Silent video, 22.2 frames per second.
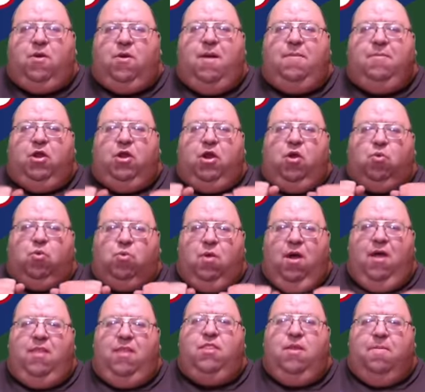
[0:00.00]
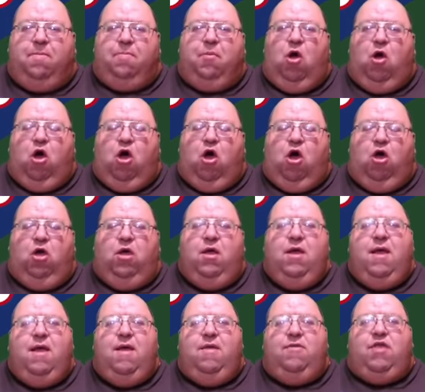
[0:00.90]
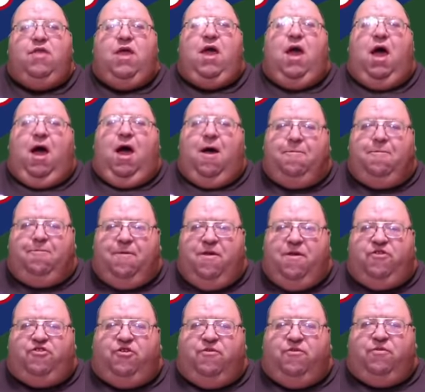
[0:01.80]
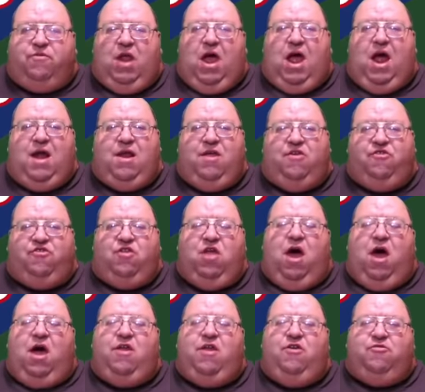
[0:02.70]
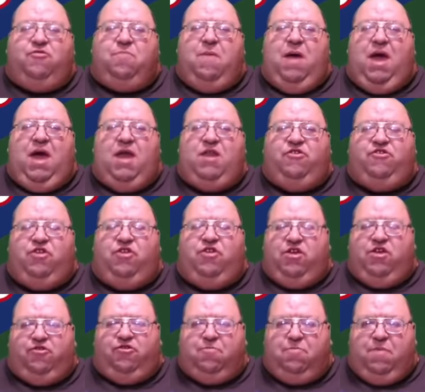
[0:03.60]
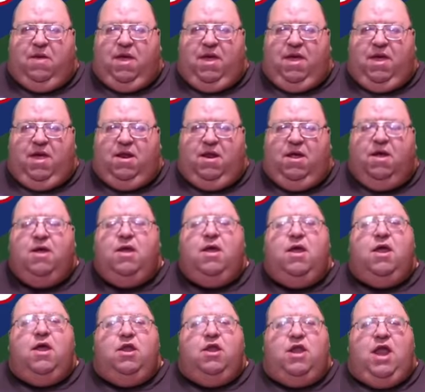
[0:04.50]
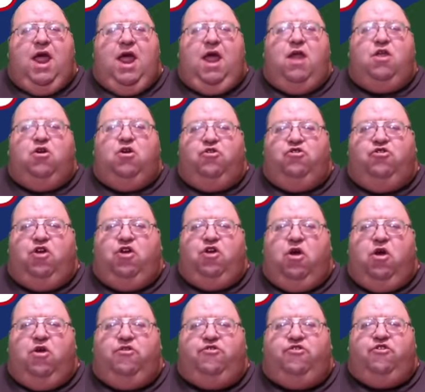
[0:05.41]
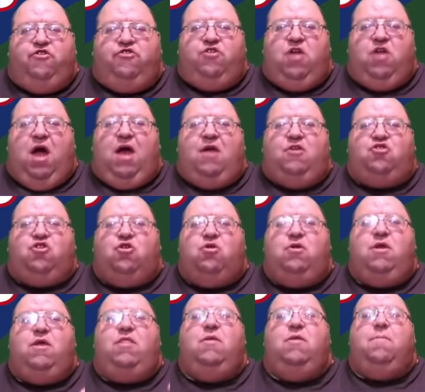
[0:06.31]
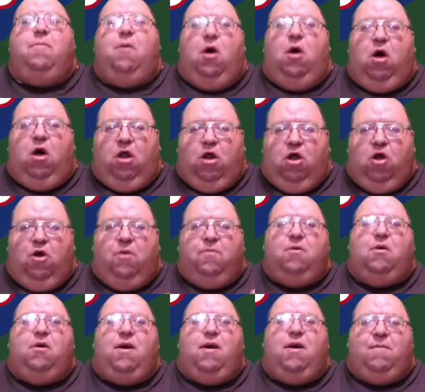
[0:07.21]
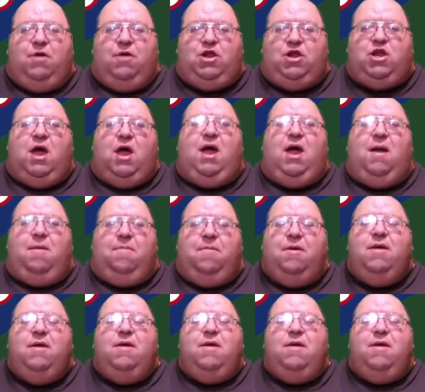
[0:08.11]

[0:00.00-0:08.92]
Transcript: able to run the ball. The offensive line is not as bad as it has been. Daniel Jones is not turning the ball over every time,